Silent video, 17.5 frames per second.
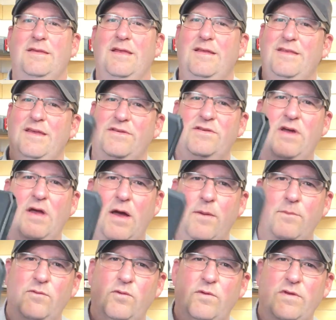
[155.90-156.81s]
Now this
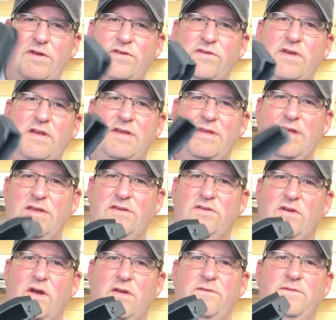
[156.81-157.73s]
comes with a set of
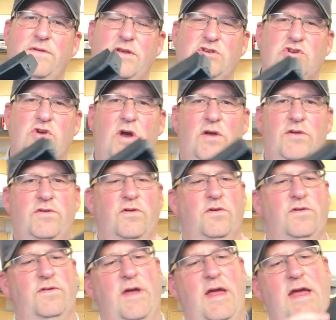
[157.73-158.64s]
these gun fit jaws.
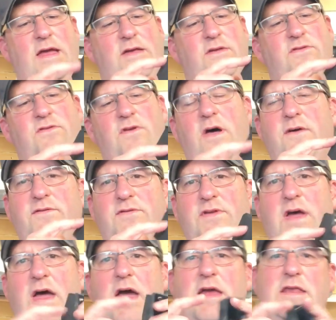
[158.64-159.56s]
There's a soft
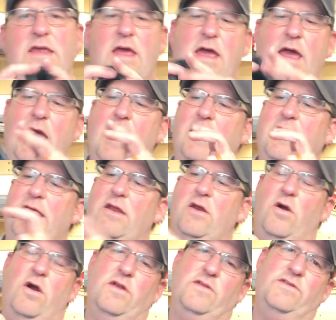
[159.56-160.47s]
side and then
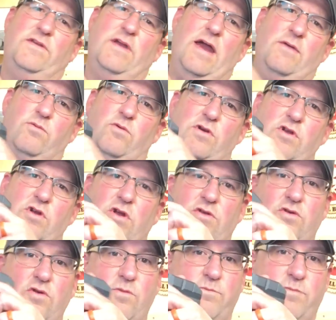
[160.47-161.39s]
a hard side where you can do